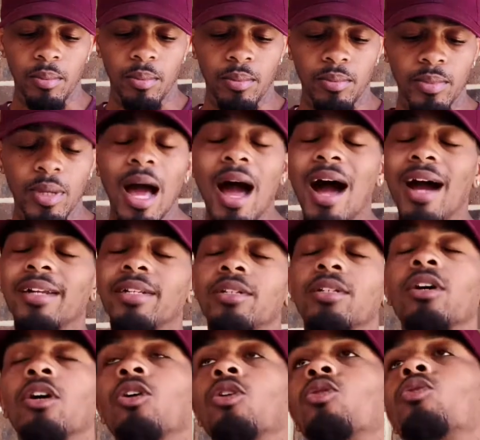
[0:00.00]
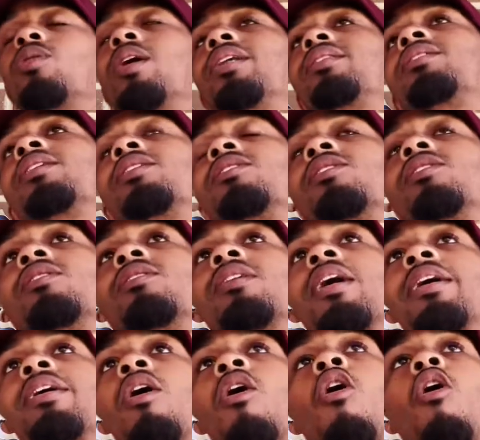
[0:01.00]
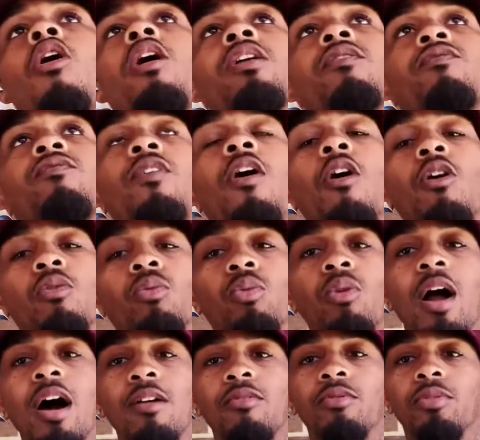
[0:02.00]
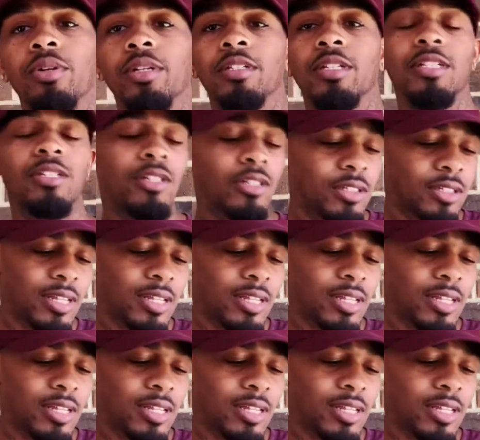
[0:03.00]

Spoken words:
I know that this is a hard-fought rivalry. This is